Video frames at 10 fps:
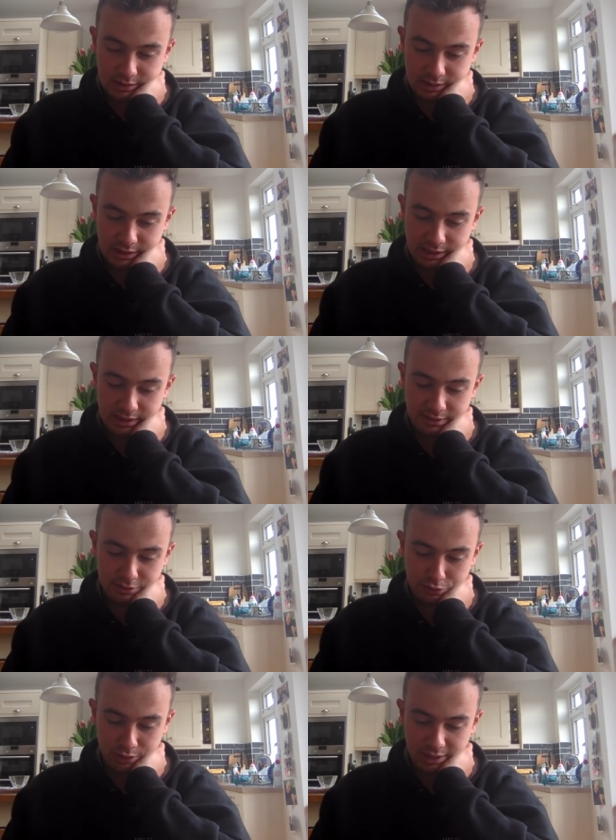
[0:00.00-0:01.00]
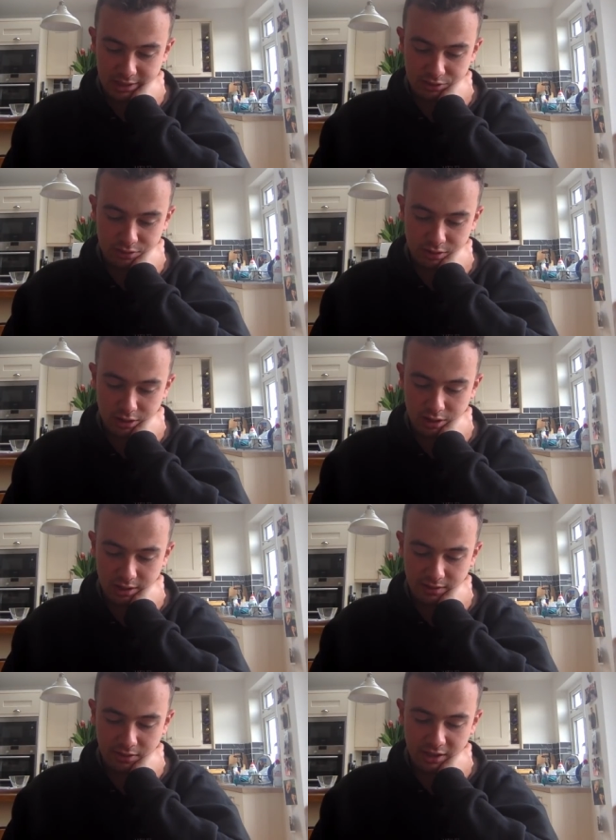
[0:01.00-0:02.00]
uh, listed race. I
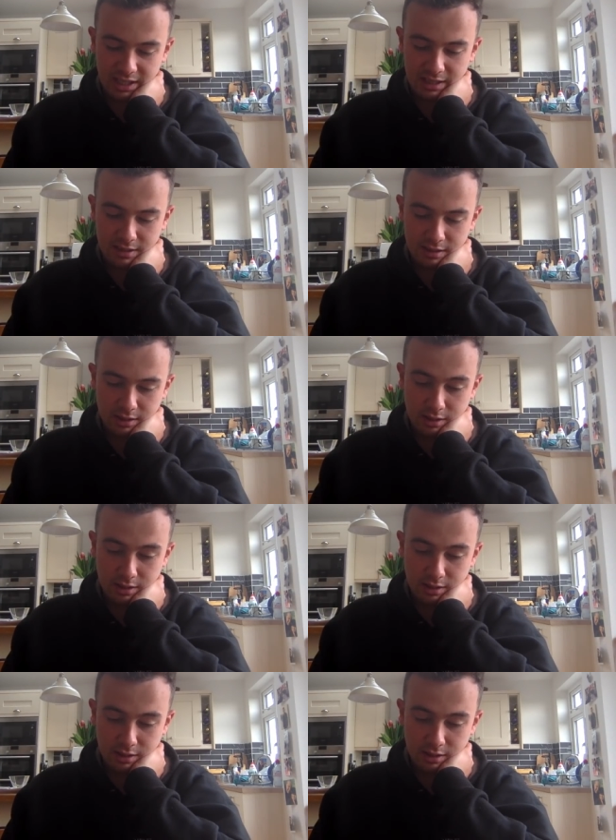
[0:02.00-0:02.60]
think